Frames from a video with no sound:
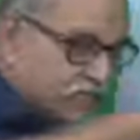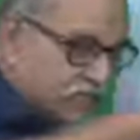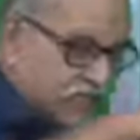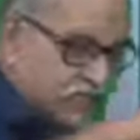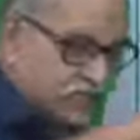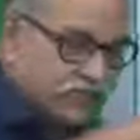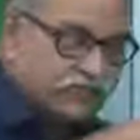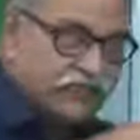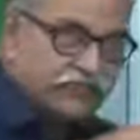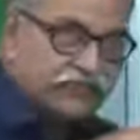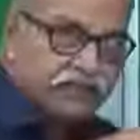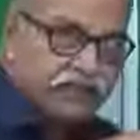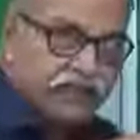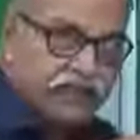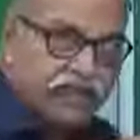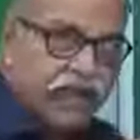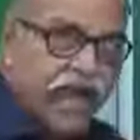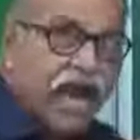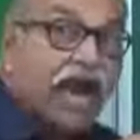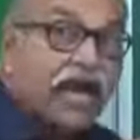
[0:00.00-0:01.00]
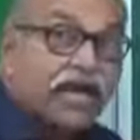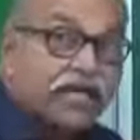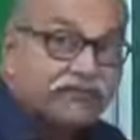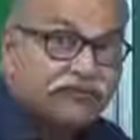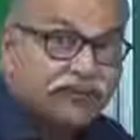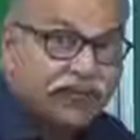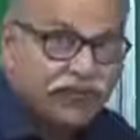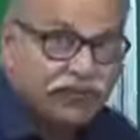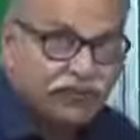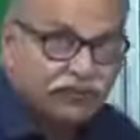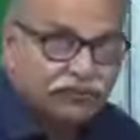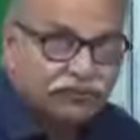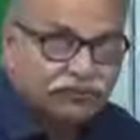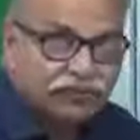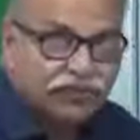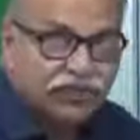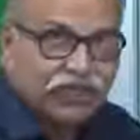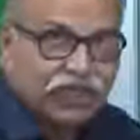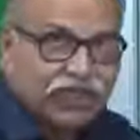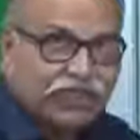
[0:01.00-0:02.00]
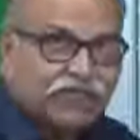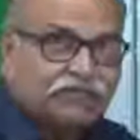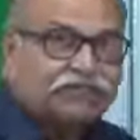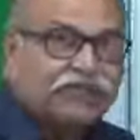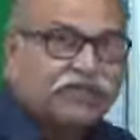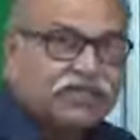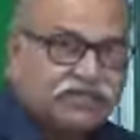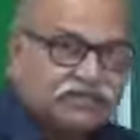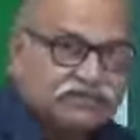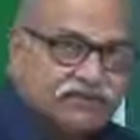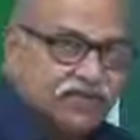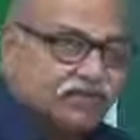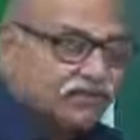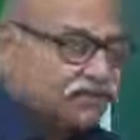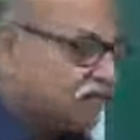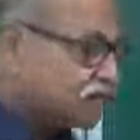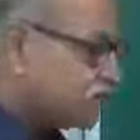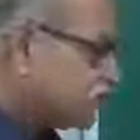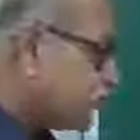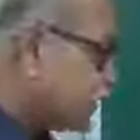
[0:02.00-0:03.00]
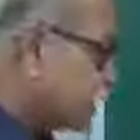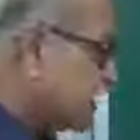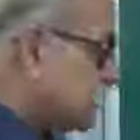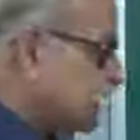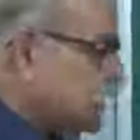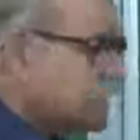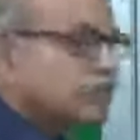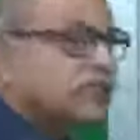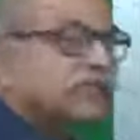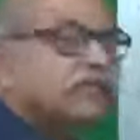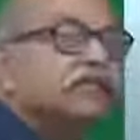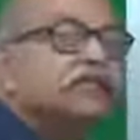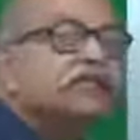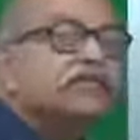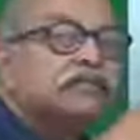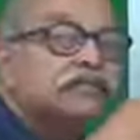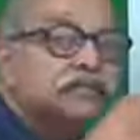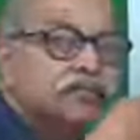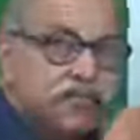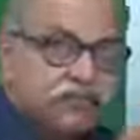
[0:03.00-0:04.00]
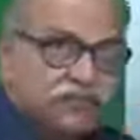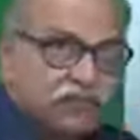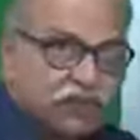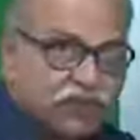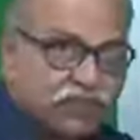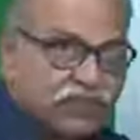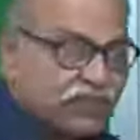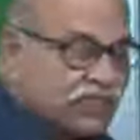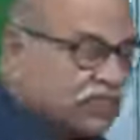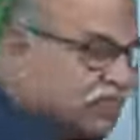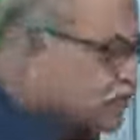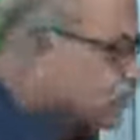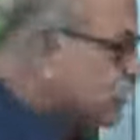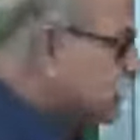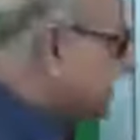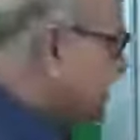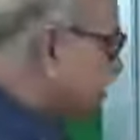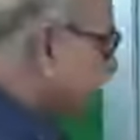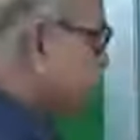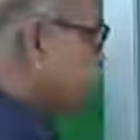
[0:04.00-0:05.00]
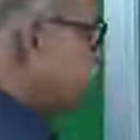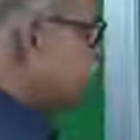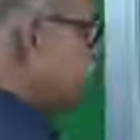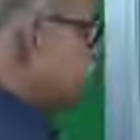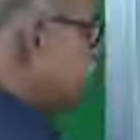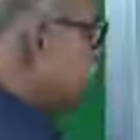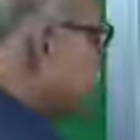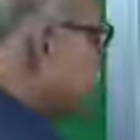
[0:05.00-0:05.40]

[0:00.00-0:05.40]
a high value and a fixed value, of course, let us say 3 volts. So, it gives me a